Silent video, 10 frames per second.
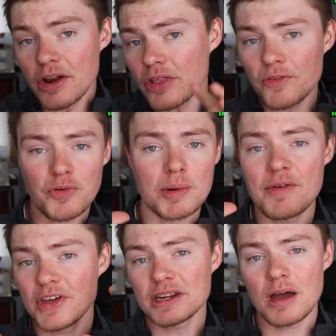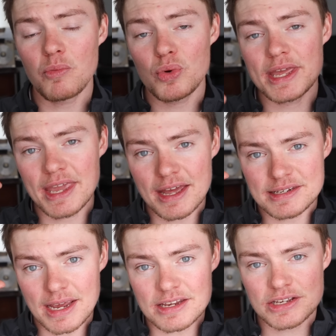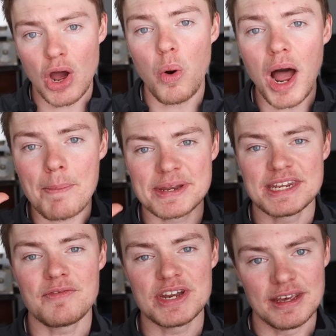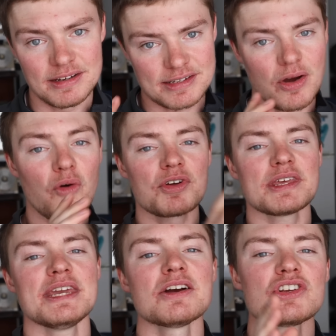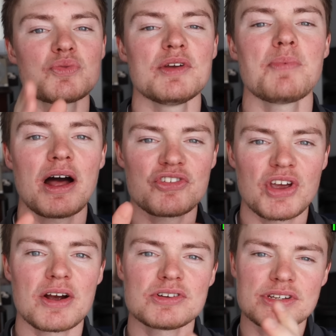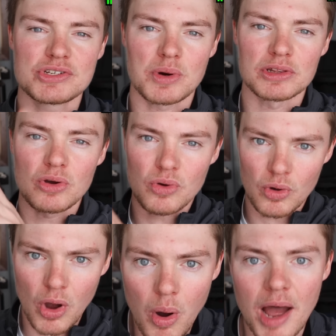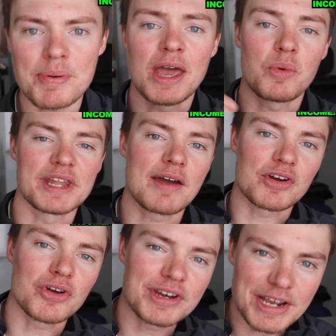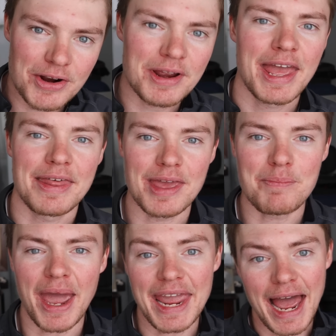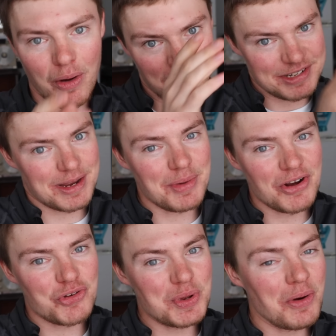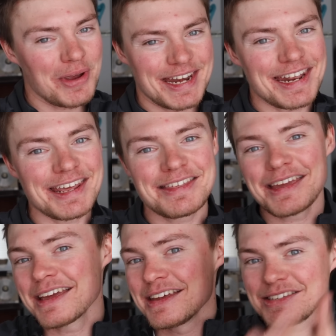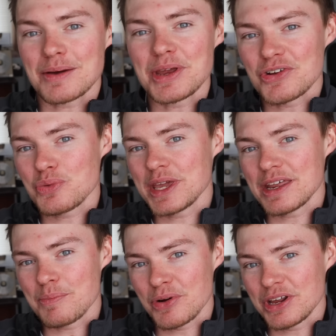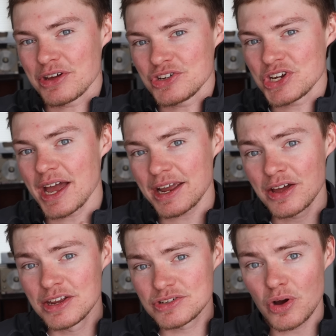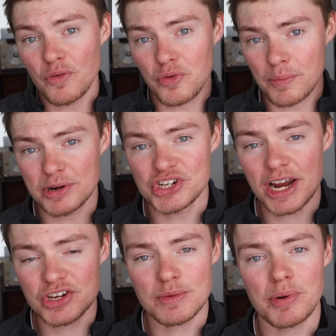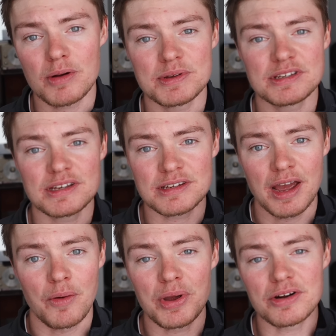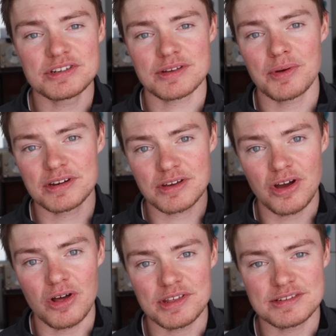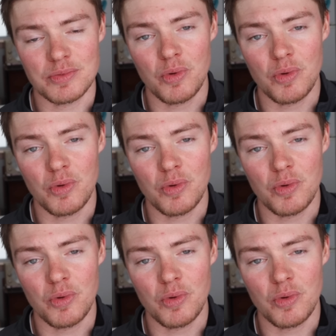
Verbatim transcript: Another form of income we get is co-op dividends. Over the years, we've bought shares into our local co-op. When they have a good year, they pay out. Some years we don't get anything. Some years we get a pretty good check. So for projection purposes, we are just going to call this